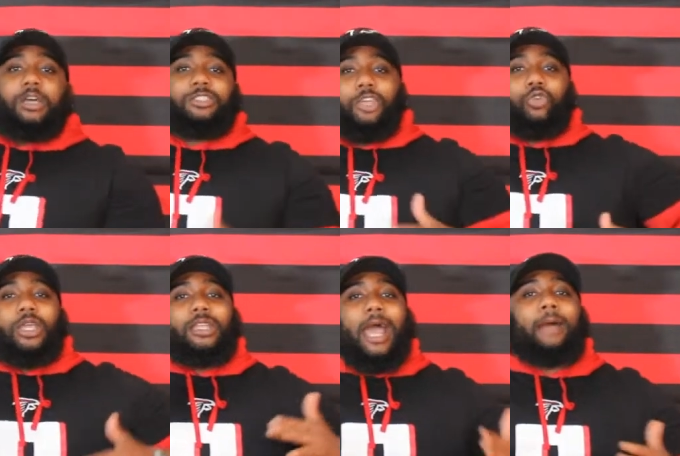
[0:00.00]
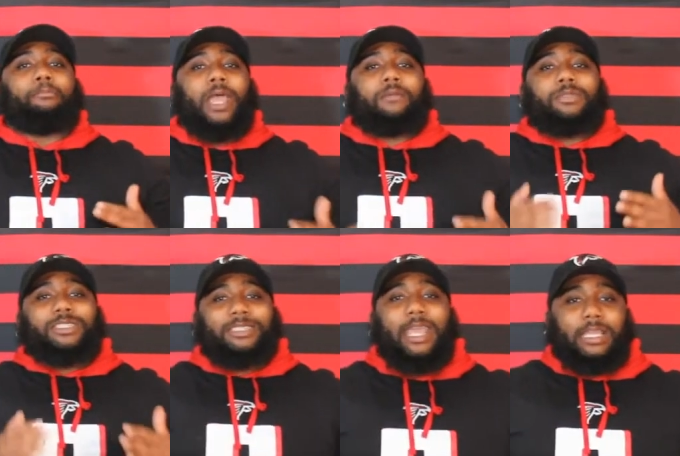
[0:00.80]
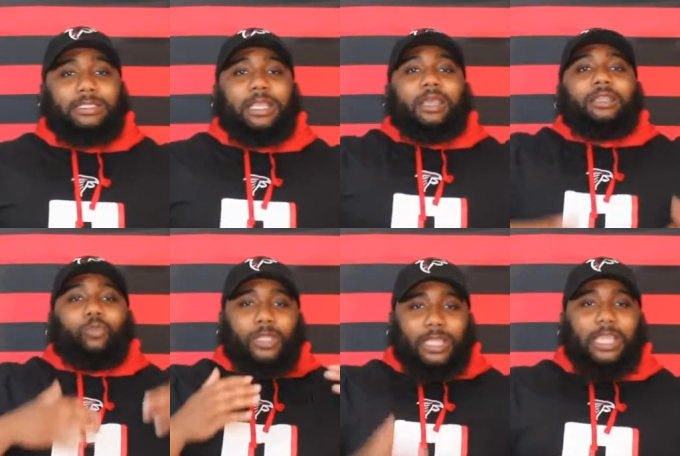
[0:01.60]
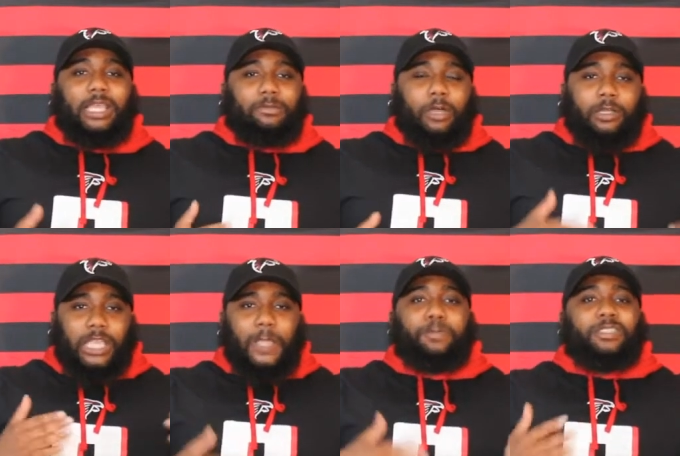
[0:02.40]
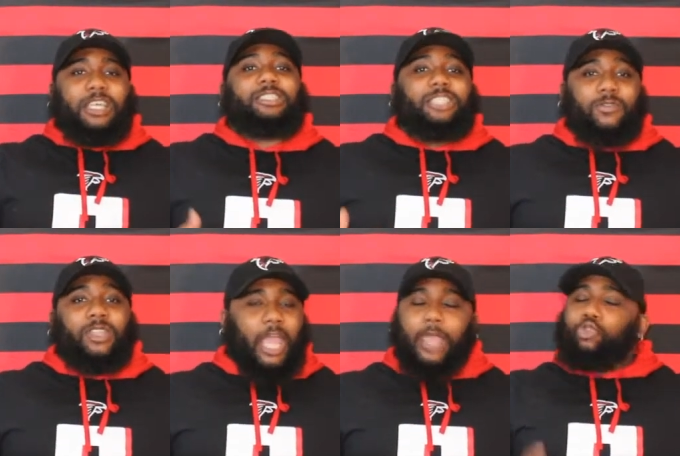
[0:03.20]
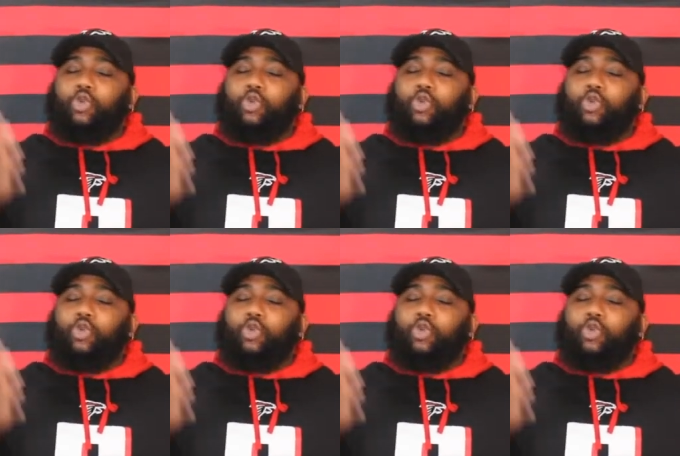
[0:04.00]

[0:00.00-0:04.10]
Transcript: So you cannot make mistakes when key key possessions of the game.